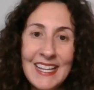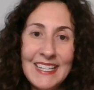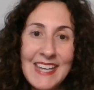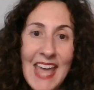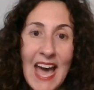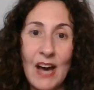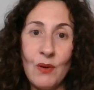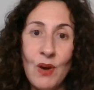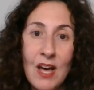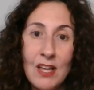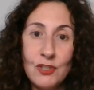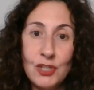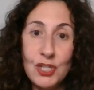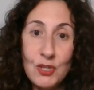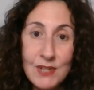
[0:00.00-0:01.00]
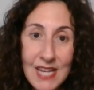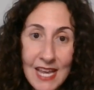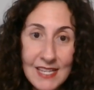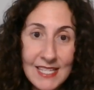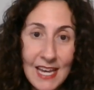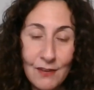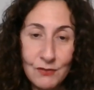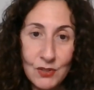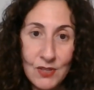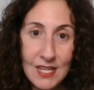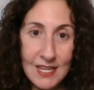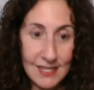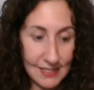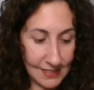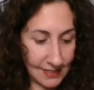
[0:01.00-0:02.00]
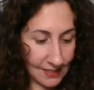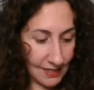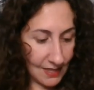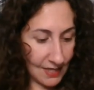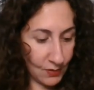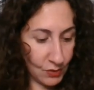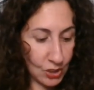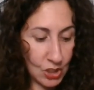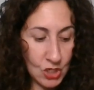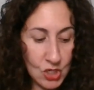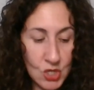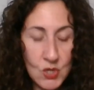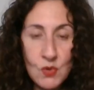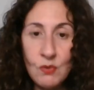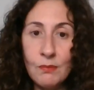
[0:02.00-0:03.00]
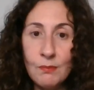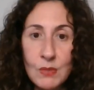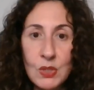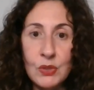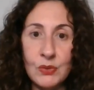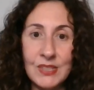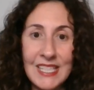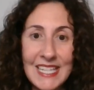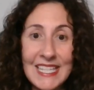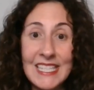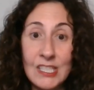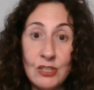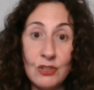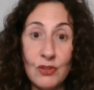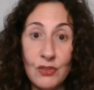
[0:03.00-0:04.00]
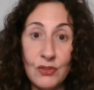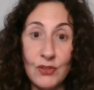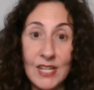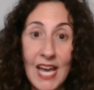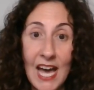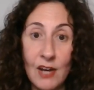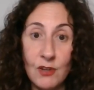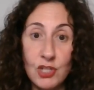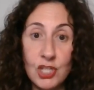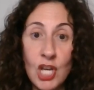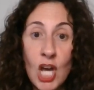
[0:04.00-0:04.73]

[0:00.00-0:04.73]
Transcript: Now, 2 days after this, there's a new moon in your third house.